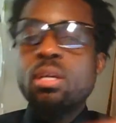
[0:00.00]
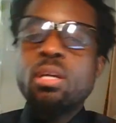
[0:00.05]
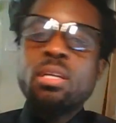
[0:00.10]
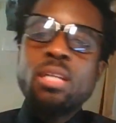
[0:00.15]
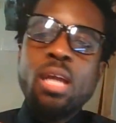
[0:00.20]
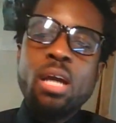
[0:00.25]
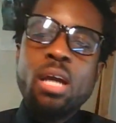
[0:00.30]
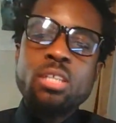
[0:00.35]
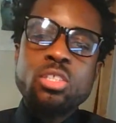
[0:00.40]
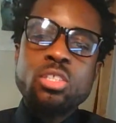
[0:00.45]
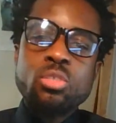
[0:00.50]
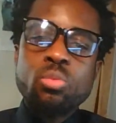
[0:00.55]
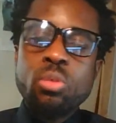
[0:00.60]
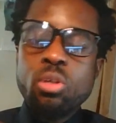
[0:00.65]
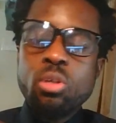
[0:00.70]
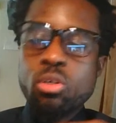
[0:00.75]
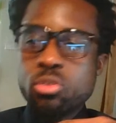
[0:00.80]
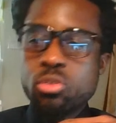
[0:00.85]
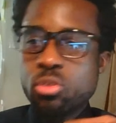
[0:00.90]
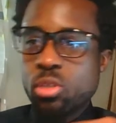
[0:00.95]
Now, I just want
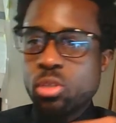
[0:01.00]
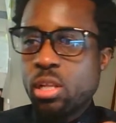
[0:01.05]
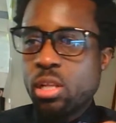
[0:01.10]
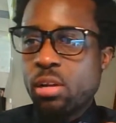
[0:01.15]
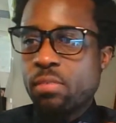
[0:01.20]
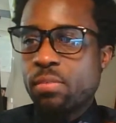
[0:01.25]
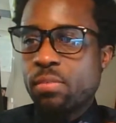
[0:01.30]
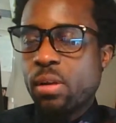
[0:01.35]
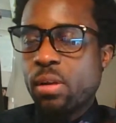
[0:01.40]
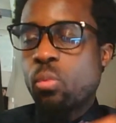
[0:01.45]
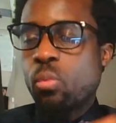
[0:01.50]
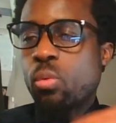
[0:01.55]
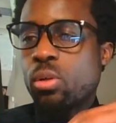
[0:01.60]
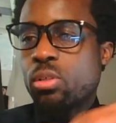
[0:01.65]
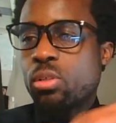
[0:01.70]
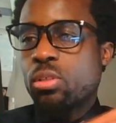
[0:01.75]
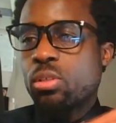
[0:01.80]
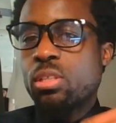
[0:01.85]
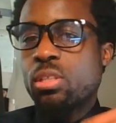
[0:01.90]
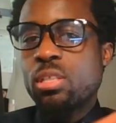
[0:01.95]
to also clarify one
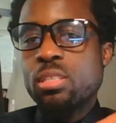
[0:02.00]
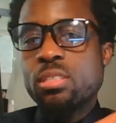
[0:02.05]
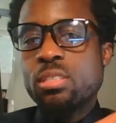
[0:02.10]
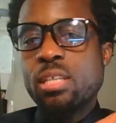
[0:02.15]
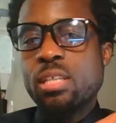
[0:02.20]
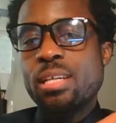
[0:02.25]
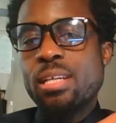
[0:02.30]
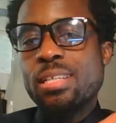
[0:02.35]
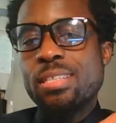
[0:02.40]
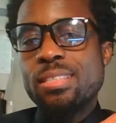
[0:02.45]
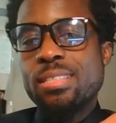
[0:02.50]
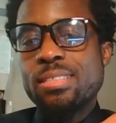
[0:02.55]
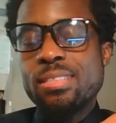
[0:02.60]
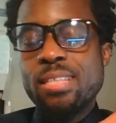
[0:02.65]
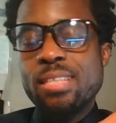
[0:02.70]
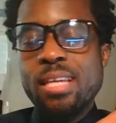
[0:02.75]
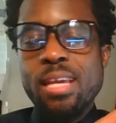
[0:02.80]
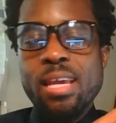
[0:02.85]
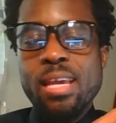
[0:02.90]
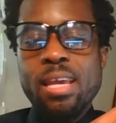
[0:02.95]
of the things that
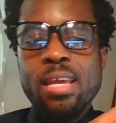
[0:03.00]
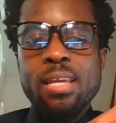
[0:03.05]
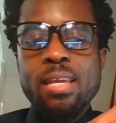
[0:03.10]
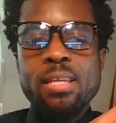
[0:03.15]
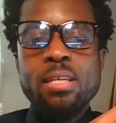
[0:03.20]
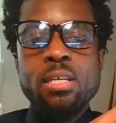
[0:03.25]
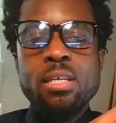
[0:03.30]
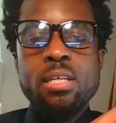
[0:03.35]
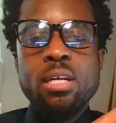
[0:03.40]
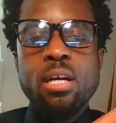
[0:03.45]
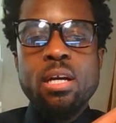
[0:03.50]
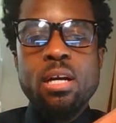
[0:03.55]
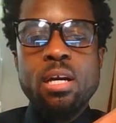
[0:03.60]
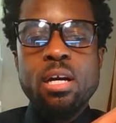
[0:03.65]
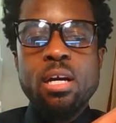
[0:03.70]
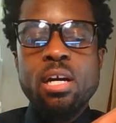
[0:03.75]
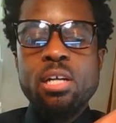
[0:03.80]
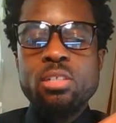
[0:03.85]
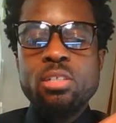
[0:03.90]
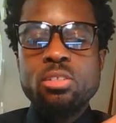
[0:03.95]
is a
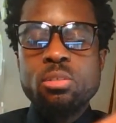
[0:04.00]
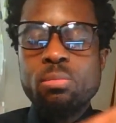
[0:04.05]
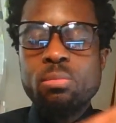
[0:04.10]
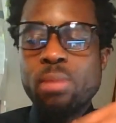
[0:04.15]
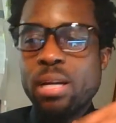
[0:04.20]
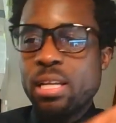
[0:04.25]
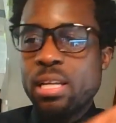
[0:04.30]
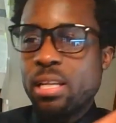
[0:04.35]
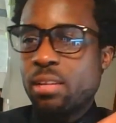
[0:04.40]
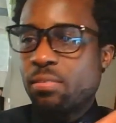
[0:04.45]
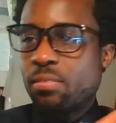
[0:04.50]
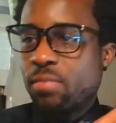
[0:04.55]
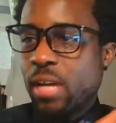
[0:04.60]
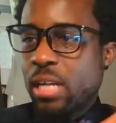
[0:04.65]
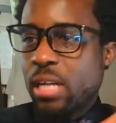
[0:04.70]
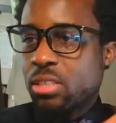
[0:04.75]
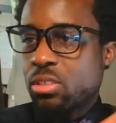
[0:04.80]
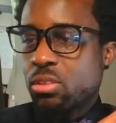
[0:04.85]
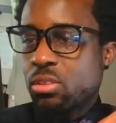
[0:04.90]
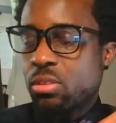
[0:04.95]
undermining
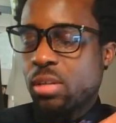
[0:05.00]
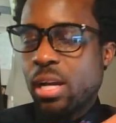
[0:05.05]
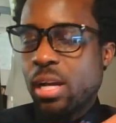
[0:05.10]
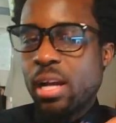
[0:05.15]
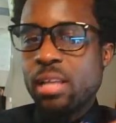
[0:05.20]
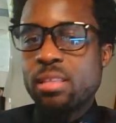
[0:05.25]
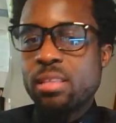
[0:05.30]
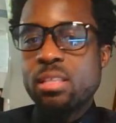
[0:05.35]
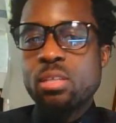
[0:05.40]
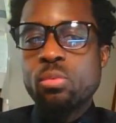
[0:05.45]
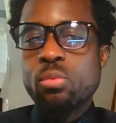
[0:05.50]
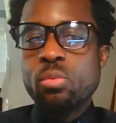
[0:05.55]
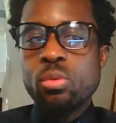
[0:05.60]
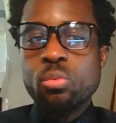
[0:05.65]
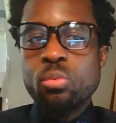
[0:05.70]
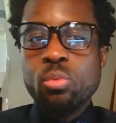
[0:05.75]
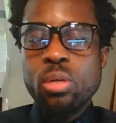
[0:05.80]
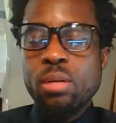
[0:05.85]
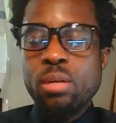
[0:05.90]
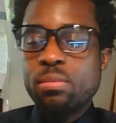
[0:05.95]
factor, I think,
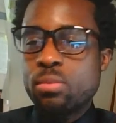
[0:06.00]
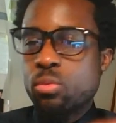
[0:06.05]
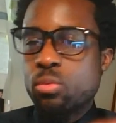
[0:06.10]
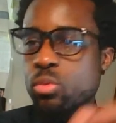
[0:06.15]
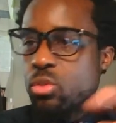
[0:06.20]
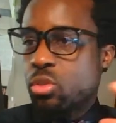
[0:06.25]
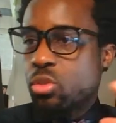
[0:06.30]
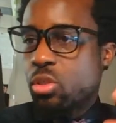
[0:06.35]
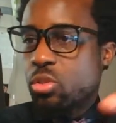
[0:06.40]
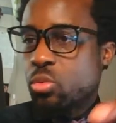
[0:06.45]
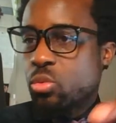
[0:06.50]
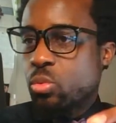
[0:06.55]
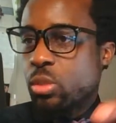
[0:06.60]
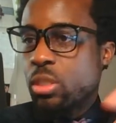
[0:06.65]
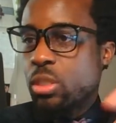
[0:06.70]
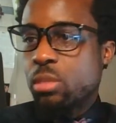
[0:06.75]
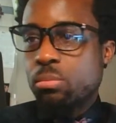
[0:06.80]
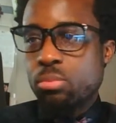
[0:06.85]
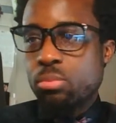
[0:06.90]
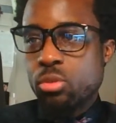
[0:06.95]
with whatever results we
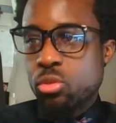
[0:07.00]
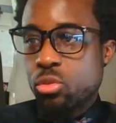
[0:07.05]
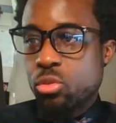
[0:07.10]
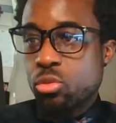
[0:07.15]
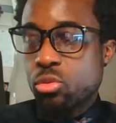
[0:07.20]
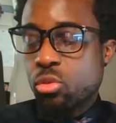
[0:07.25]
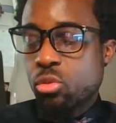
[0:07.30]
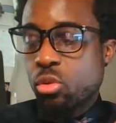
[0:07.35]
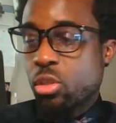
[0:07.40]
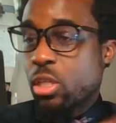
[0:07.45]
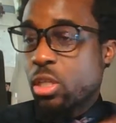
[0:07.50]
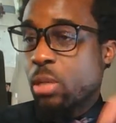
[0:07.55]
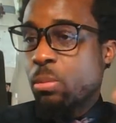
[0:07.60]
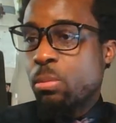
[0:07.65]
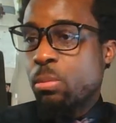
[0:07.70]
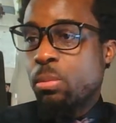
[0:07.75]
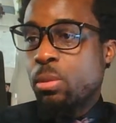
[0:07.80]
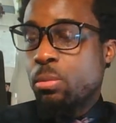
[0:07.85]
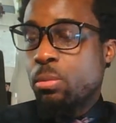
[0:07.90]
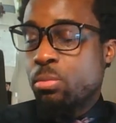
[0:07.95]
can produce or are
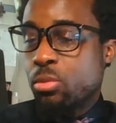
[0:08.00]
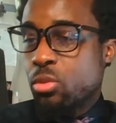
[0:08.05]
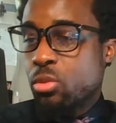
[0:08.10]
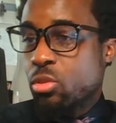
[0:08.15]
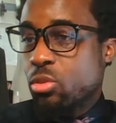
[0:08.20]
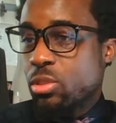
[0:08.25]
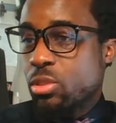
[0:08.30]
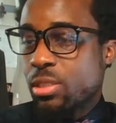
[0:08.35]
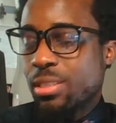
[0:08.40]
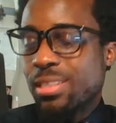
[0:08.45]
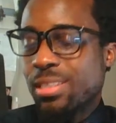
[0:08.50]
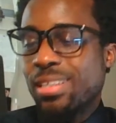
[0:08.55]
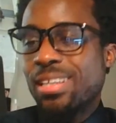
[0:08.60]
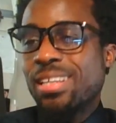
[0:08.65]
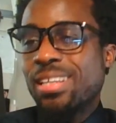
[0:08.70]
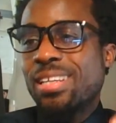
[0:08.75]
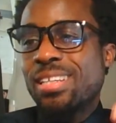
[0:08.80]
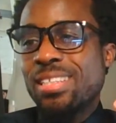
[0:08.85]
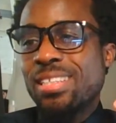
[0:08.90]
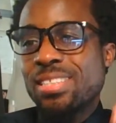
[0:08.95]
capable of producing,
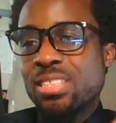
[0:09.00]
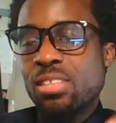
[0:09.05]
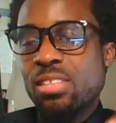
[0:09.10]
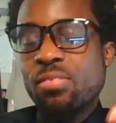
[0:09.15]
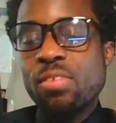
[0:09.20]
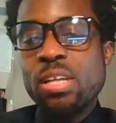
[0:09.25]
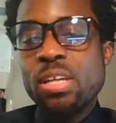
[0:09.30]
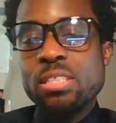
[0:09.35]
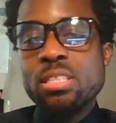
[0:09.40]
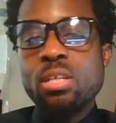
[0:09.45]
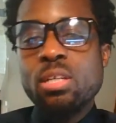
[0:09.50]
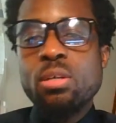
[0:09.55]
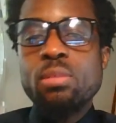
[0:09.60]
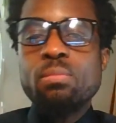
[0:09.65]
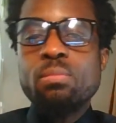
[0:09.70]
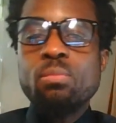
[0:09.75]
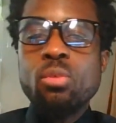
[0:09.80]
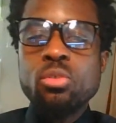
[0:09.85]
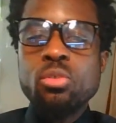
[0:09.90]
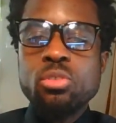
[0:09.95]
is the fact that
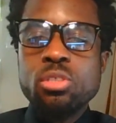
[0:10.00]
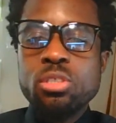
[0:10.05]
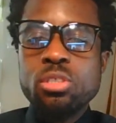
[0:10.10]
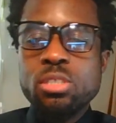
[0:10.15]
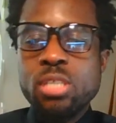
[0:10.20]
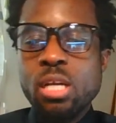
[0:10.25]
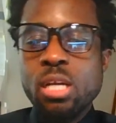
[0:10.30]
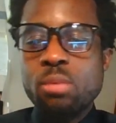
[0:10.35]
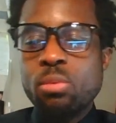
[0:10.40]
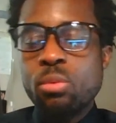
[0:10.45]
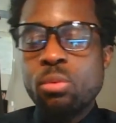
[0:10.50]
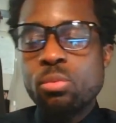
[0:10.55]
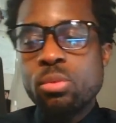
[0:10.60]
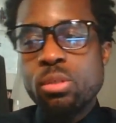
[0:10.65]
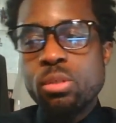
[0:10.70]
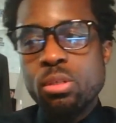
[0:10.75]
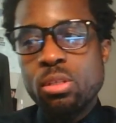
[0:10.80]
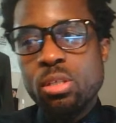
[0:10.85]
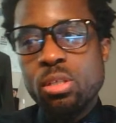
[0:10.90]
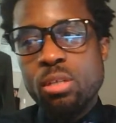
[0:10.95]
most of the time when we
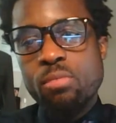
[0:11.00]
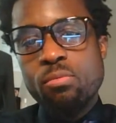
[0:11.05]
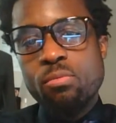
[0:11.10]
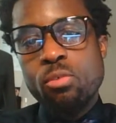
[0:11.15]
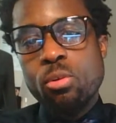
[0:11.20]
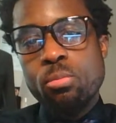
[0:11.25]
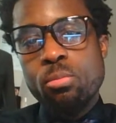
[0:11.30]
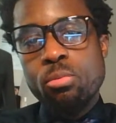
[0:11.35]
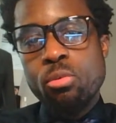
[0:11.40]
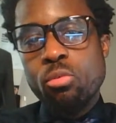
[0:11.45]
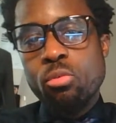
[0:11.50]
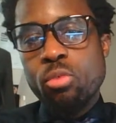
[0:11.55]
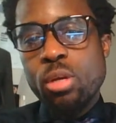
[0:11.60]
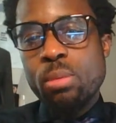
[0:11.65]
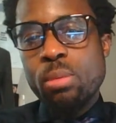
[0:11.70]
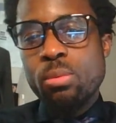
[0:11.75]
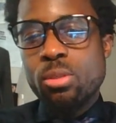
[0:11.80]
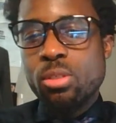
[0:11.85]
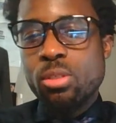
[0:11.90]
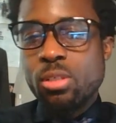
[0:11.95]
are looking for a
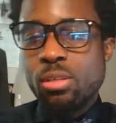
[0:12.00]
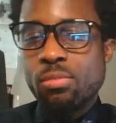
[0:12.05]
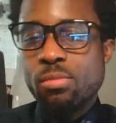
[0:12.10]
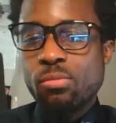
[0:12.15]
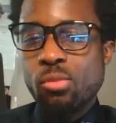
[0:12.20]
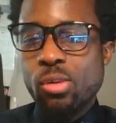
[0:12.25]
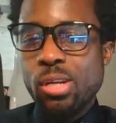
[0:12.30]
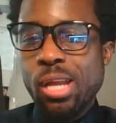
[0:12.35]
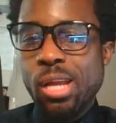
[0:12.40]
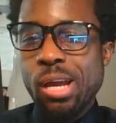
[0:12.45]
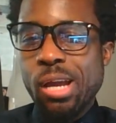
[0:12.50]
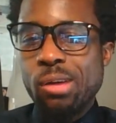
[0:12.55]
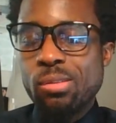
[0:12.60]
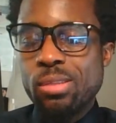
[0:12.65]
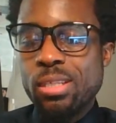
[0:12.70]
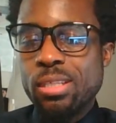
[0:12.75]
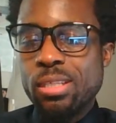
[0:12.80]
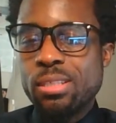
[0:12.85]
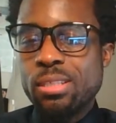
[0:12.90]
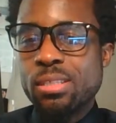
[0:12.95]
program or looking for an
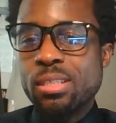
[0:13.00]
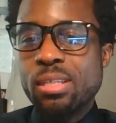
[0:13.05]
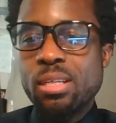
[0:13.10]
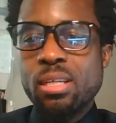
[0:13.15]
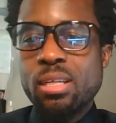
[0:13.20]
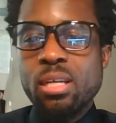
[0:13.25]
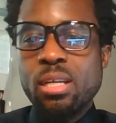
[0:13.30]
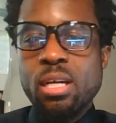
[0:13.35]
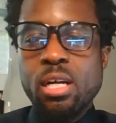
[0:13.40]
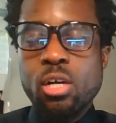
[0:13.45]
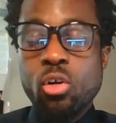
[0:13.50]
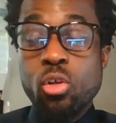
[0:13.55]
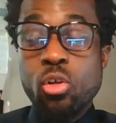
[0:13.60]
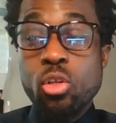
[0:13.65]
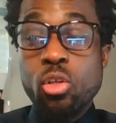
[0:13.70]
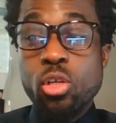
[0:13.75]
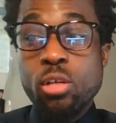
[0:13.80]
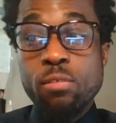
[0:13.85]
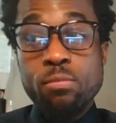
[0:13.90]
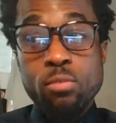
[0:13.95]
outlet or
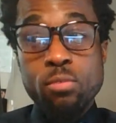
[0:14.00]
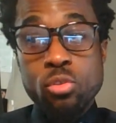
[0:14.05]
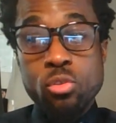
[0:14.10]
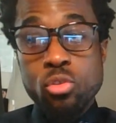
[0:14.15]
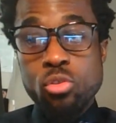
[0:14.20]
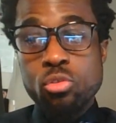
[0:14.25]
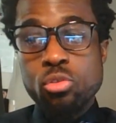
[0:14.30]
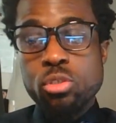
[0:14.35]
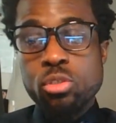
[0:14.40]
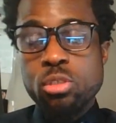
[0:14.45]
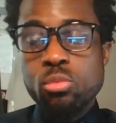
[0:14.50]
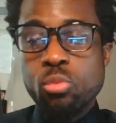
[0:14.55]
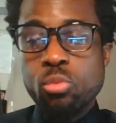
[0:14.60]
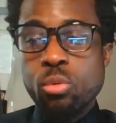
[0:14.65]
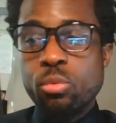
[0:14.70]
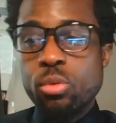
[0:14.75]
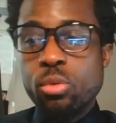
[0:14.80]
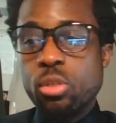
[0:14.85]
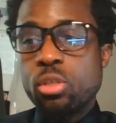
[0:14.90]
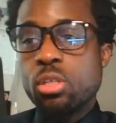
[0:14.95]
looking for a solution,
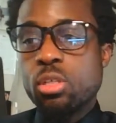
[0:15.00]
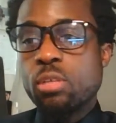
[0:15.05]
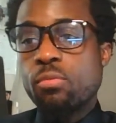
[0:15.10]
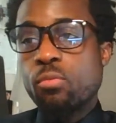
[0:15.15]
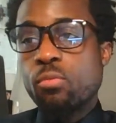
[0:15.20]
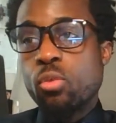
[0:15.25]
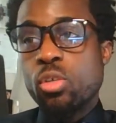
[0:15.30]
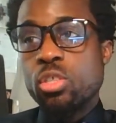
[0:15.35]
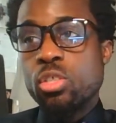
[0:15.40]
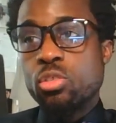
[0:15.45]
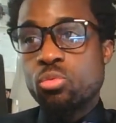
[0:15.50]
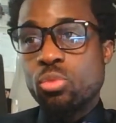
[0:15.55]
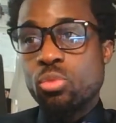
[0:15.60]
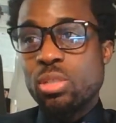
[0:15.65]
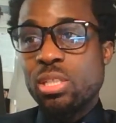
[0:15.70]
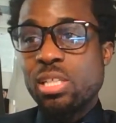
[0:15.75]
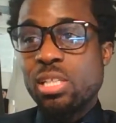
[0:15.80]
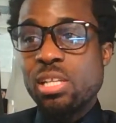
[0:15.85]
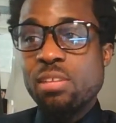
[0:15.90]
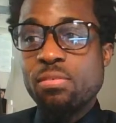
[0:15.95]
what we're looking for is
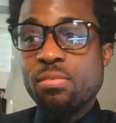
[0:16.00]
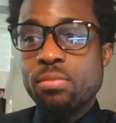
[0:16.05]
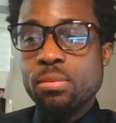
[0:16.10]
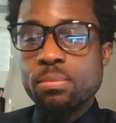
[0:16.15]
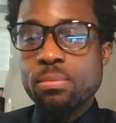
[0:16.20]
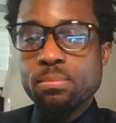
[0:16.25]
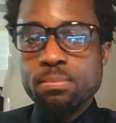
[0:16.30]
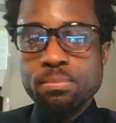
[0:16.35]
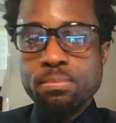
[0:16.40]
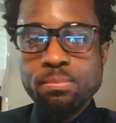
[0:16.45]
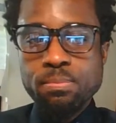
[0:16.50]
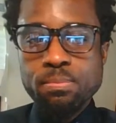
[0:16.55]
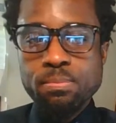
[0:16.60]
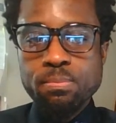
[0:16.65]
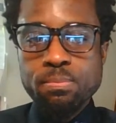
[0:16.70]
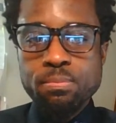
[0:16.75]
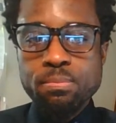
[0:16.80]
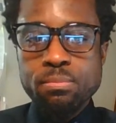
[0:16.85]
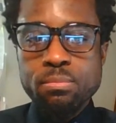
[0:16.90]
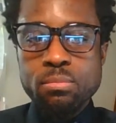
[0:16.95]
relief
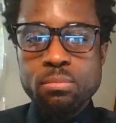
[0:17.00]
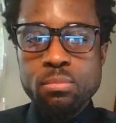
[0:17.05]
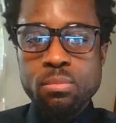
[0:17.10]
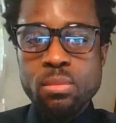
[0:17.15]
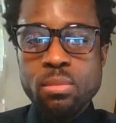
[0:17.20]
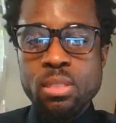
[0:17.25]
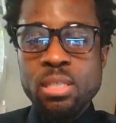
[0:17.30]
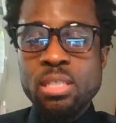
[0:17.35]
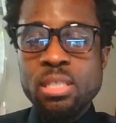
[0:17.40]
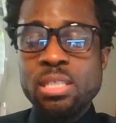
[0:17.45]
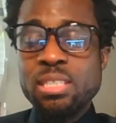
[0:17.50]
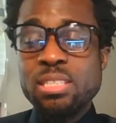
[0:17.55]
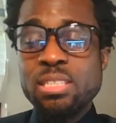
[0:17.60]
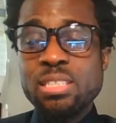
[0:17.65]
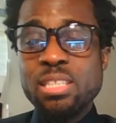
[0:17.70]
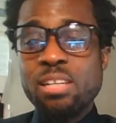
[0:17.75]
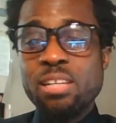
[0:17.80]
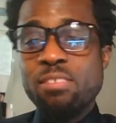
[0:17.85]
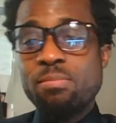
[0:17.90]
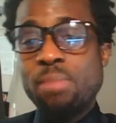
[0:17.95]

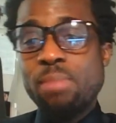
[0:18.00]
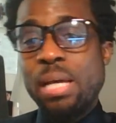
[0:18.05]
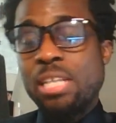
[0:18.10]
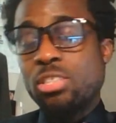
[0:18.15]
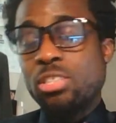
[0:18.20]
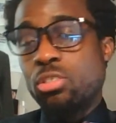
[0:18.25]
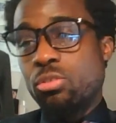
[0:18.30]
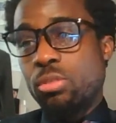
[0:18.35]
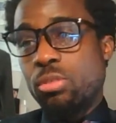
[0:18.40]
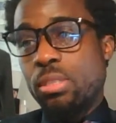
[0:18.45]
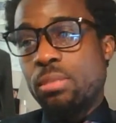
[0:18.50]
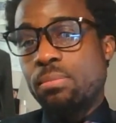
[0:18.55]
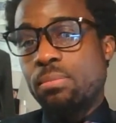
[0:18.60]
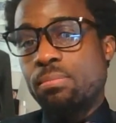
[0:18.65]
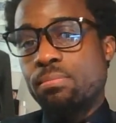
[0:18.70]
instead of mastery.